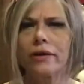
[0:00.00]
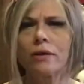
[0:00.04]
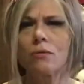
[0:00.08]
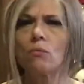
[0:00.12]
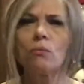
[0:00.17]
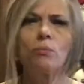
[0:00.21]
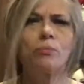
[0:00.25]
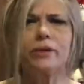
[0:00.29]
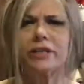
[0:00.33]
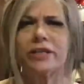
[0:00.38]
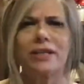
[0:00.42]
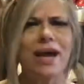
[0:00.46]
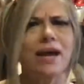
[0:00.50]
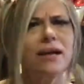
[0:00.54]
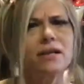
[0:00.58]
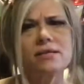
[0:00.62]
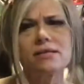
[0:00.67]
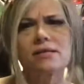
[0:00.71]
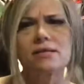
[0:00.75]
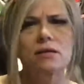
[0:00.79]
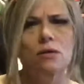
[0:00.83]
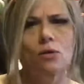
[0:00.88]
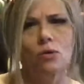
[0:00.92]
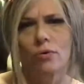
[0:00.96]
but that
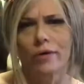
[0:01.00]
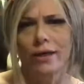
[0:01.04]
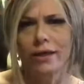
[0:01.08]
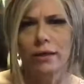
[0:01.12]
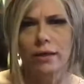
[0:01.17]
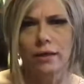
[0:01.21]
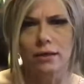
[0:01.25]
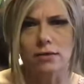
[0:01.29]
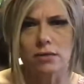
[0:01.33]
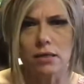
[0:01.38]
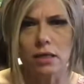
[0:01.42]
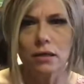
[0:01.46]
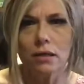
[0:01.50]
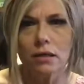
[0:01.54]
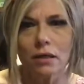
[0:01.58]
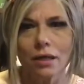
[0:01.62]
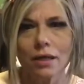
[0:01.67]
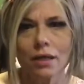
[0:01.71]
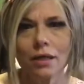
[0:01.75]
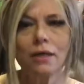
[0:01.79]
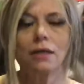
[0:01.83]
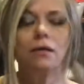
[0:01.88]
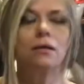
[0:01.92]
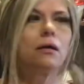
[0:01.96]
isn't a wig, is it?
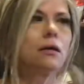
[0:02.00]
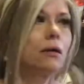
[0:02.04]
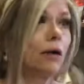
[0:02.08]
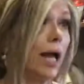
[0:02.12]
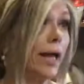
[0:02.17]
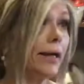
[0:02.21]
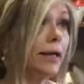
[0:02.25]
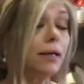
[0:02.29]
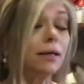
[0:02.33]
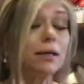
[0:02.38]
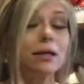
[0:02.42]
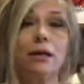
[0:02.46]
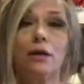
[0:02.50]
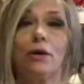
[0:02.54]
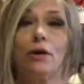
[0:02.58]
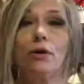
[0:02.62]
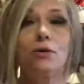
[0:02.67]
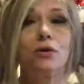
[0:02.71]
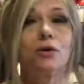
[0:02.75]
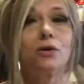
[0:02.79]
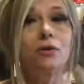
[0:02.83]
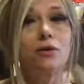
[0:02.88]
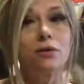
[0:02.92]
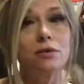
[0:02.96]
I didn't know you
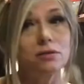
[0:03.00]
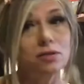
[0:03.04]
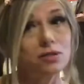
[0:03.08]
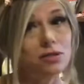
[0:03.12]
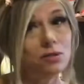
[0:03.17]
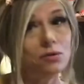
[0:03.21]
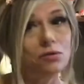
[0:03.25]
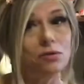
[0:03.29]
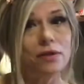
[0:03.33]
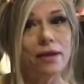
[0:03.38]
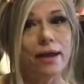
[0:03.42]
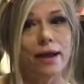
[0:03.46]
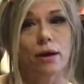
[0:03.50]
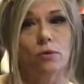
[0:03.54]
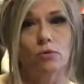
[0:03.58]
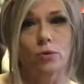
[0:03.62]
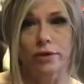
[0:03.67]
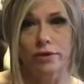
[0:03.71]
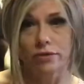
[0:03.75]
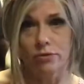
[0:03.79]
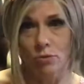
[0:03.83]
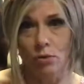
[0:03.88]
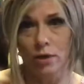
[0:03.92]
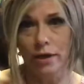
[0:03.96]
could do that with
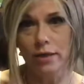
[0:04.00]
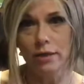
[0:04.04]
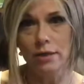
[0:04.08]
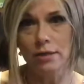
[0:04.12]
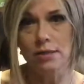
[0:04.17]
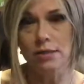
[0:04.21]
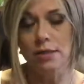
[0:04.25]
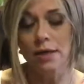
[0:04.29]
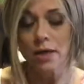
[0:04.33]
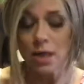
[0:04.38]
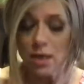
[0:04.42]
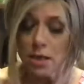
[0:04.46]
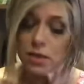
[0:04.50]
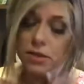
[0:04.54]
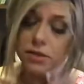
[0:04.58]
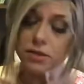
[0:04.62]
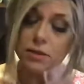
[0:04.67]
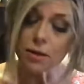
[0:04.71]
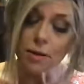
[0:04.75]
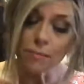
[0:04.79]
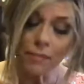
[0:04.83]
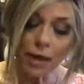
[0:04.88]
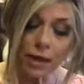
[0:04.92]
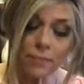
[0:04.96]
wigs. So
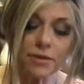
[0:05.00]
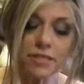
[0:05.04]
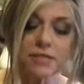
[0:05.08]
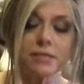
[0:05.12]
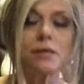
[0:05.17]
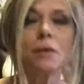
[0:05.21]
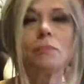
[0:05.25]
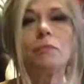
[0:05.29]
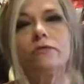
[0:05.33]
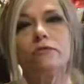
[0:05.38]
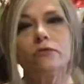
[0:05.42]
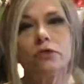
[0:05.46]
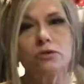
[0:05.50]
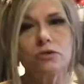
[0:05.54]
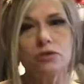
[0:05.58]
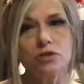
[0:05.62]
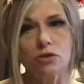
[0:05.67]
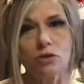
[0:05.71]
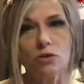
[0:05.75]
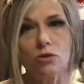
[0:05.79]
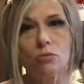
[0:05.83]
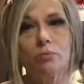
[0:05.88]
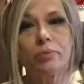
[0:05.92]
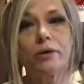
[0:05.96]
maybe some of you
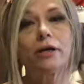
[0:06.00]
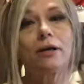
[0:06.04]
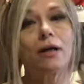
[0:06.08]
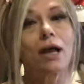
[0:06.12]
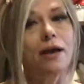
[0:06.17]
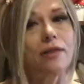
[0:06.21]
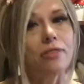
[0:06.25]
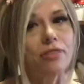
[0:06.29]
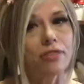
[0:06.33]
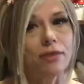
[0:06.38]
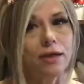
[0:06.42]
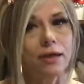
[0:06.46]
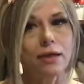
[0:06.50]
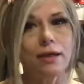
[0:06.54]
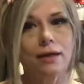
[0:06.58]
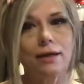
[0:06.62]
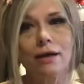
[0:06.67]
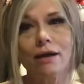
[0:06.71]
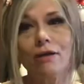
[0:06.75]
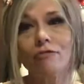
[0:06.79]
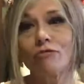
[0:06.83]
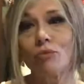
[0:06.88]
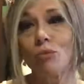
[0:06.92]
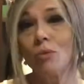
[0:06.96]
do, but I think
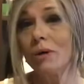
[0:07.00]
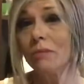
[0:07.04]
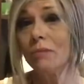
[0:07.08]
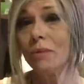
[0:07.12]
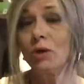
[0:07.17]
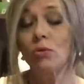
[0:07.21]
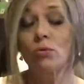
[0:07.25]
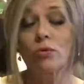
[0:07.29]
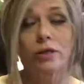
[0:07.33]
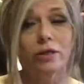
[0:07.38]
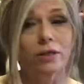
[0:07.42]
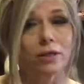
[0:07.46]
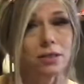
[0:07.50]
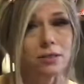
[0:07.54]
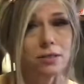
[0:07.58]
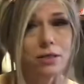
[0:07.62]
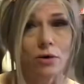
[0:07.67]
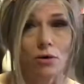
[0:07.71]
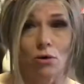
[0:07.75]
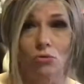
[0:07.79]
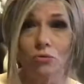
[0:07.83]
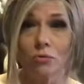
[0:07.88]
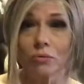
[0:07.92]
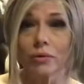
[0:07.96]
enough women really
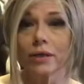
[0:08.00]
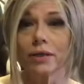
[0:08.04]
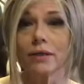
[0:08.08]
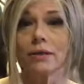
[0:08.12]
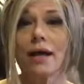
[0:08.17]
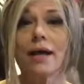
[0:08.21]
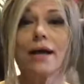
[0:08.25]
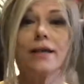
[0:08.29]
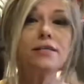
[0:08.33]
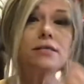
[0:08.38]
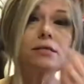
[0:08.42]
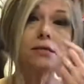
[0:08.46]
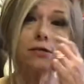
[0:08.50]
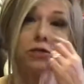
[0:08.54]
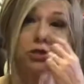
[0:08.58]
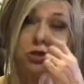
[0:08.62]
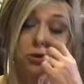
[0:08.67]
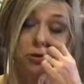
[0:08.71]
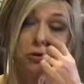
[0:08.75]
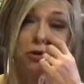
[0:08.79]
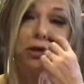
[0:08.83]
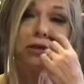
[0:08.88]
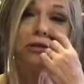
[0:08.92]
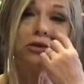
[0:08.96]
don't realize that you
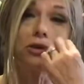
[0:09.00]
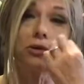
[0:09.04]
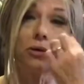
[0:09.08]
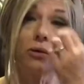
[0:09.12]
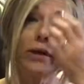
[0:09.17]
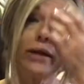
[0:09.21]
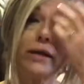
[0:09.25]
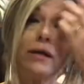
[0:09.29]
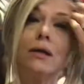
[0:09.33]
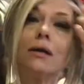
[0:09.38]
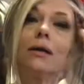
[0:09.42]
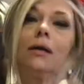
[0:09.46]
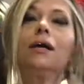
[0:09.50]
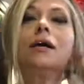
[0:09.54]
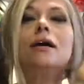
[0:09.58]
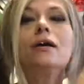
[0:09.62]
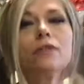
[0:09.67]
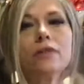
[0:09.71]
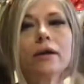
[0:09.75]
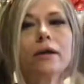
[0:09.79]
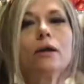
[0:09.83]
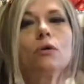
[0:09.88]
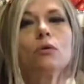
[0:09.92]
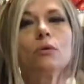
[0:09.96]
can do it,
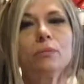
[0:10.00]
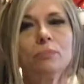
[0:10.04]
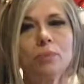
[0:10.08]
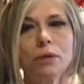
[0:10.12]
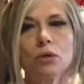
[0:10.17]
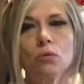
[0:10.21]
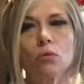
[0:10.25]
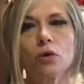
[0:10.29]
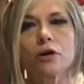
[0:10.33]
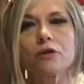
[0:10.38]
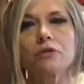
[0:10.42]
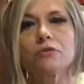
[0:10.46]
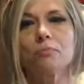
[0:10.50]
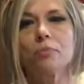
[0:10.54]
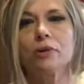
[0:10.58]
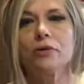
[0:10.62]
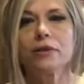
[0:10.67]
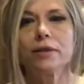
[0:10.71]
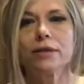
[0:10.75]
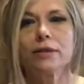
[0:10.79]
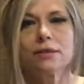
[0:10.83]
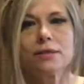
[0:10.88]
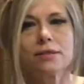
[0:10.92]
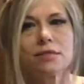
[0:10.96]
that it would be worth
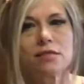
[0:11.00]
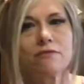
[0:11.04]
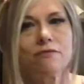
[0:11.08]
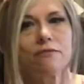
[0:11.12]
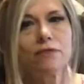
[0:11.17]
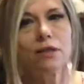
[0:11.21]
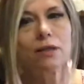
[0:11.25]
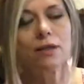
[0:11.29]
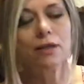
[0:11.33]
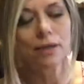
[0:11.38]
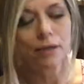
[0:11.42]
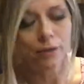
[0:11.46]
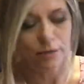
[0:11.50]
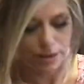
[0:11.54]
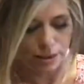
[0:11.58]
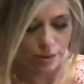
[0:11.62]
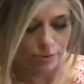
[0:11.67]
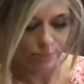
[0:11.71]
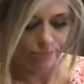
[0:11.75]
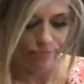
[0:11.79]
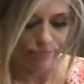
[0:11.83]
putting this video out.